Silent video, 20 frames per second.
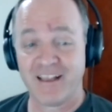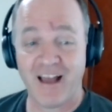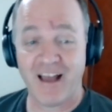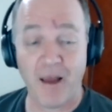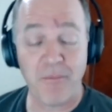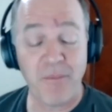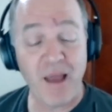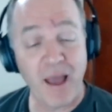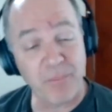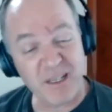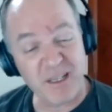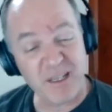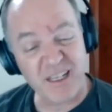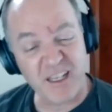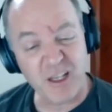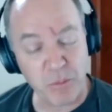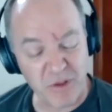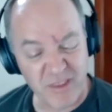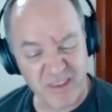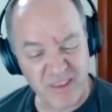I'm happy to
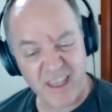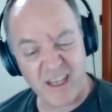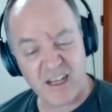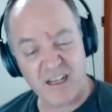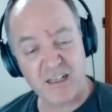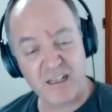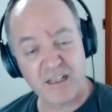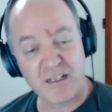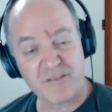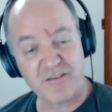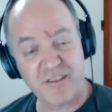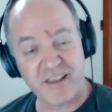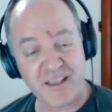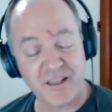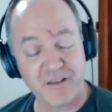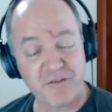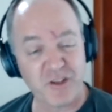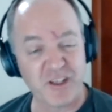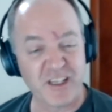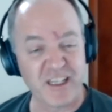help with the editing if that
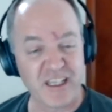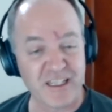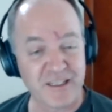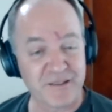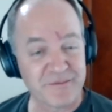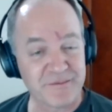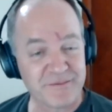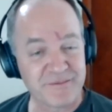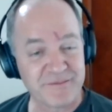if you need it.